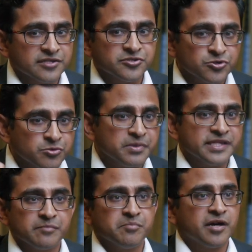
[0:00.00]
should be
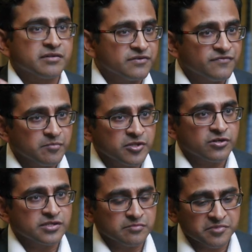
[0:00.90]
that partner from a
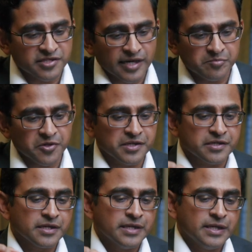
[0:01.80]
long-term standpoint.